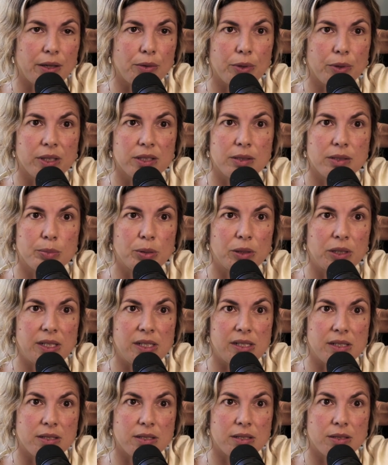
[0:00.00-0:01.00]
Where's the
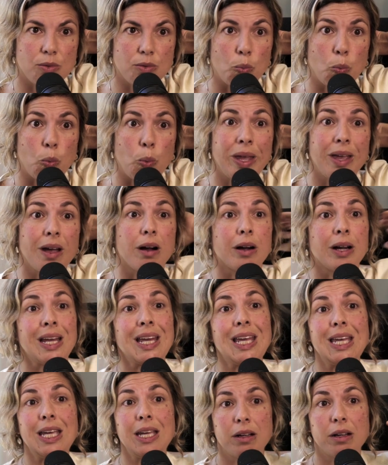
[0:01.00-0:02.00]
police? We are
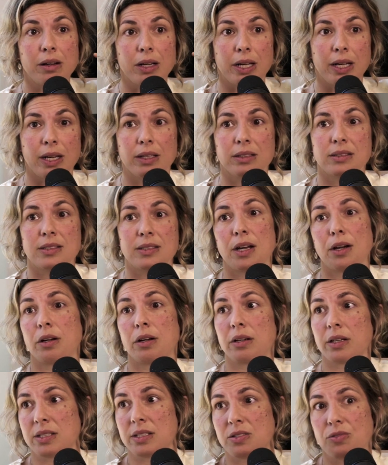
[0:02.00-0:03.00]
hearing
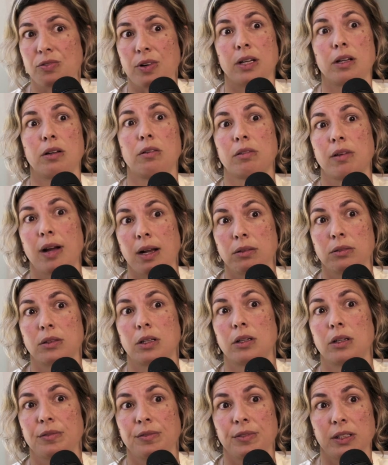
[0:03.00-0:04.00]
terrorists running around
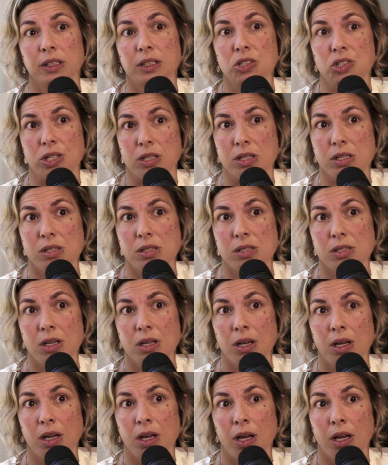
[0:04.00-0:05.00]
our villages
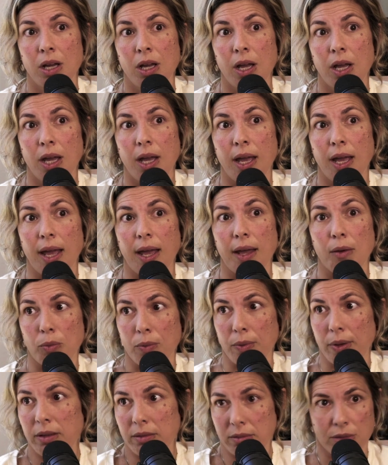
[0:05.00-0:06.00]

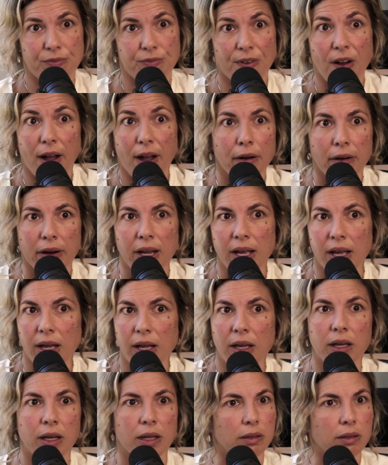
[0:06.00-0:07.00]
with
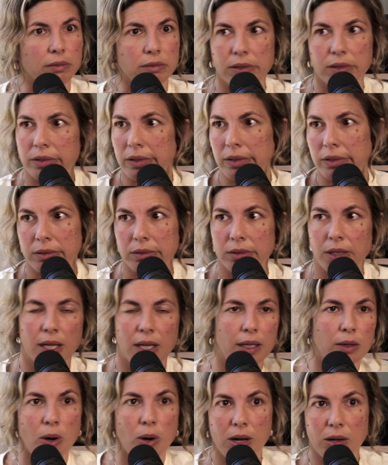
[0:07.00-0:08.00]
firing and,
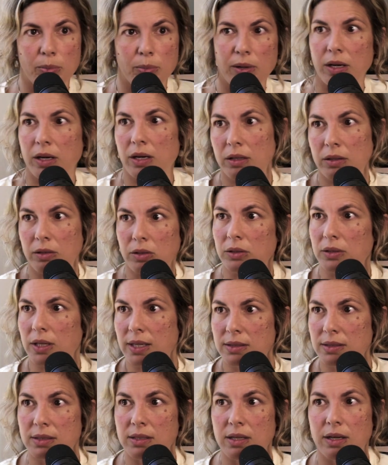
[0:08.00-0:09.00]
Allahu Akbar, all
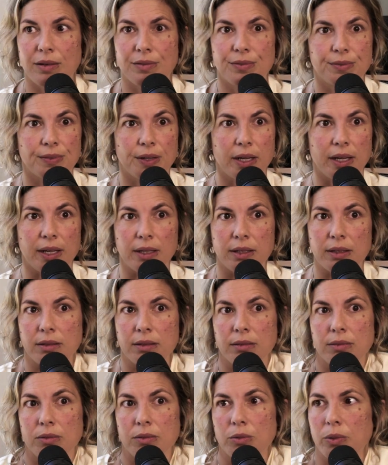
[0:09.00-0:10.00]
that stuff.
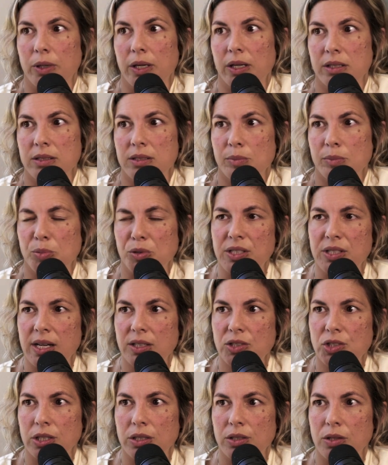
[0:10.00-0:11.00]
And where is the
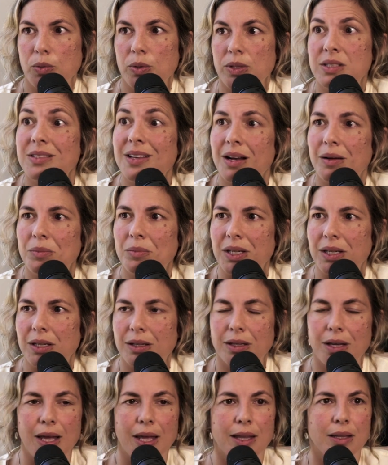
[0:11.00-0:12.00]
protection? No one's
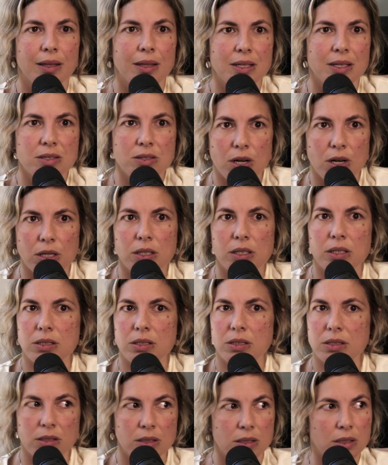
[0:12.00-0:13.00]
coming. And they
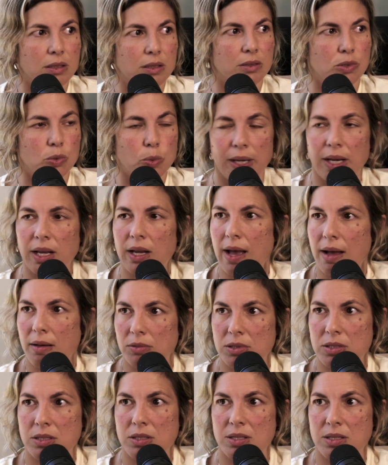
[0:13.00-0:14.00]
started tweeting
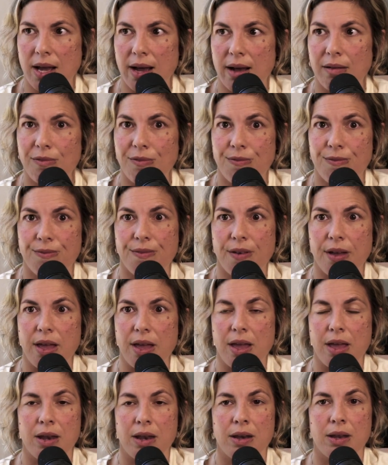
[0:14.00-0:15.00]
out stuff.
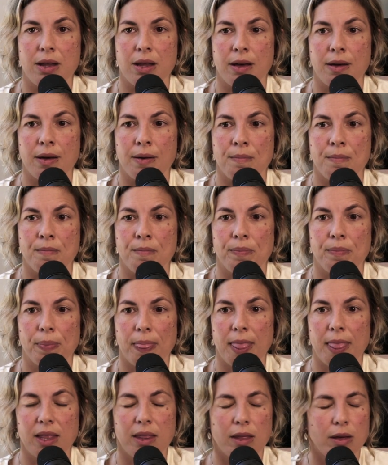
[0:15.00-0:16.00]
And
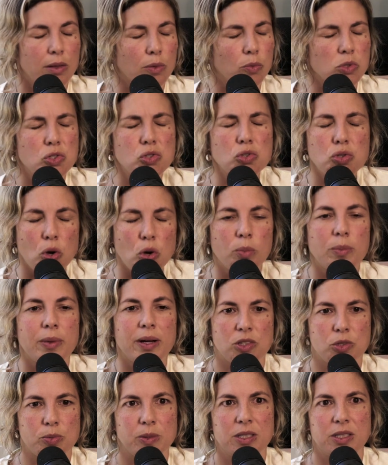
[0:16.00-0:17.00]
there was so
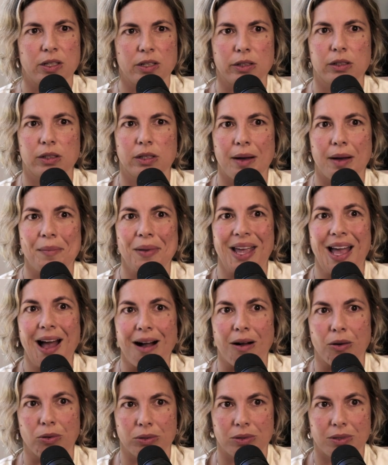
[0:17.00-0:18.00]
much material coming
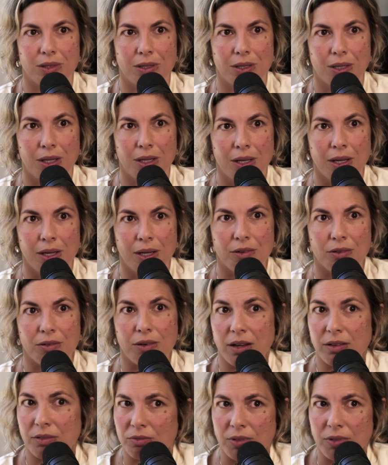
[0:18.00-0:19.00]
out
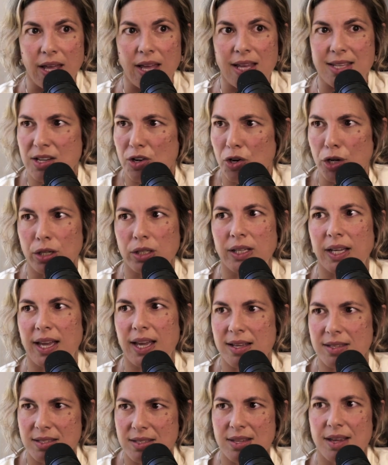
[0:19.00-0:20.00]
as early
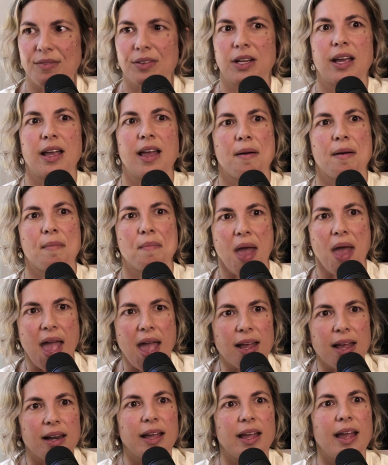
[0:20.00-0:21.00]
as 7 a.m.,
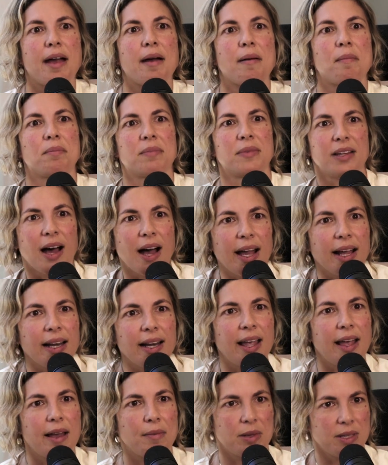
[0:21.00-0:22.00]
8 a.m., 9
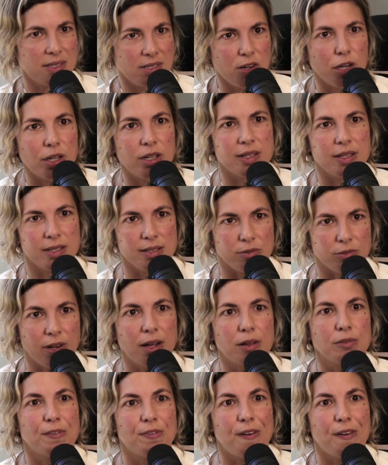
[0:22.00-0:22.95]
a.m. It started at around 5, 6.